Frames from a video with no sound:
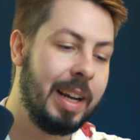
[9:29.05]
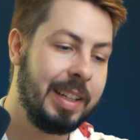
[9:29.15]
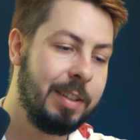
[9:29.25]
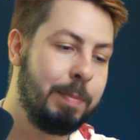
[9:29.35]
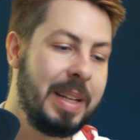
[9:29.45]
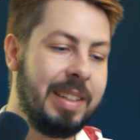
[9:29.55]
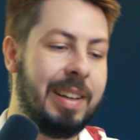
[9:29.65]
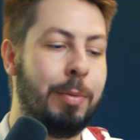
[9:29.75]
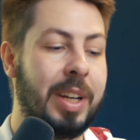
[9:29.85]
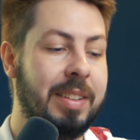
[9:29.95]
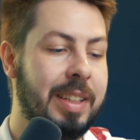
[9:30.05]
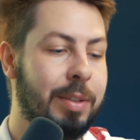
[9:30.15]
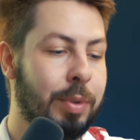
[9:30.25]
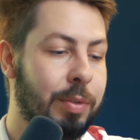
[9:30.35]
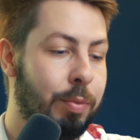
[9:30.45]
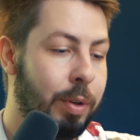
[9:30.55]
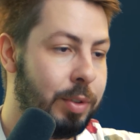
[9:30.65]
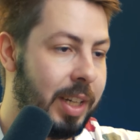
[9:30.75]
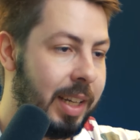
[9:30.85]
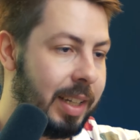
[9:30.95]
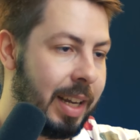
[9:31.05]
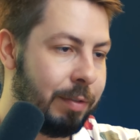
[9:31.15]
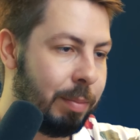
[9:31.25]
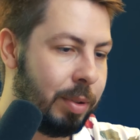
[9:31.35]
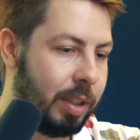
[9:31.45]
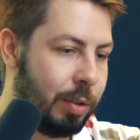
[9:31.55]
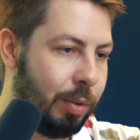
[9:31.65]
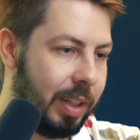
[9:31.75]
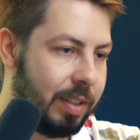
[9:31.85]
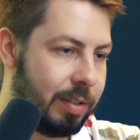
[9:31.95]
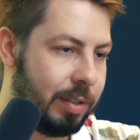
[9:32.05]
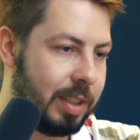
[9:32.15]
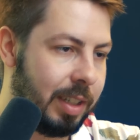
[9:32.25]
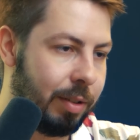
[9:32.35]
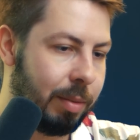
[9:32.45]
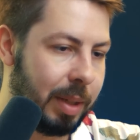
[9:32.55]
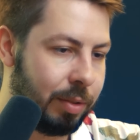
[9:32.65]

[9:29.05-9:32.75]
And that is basically what I did with Wojak. I have some pretty cool histories here on my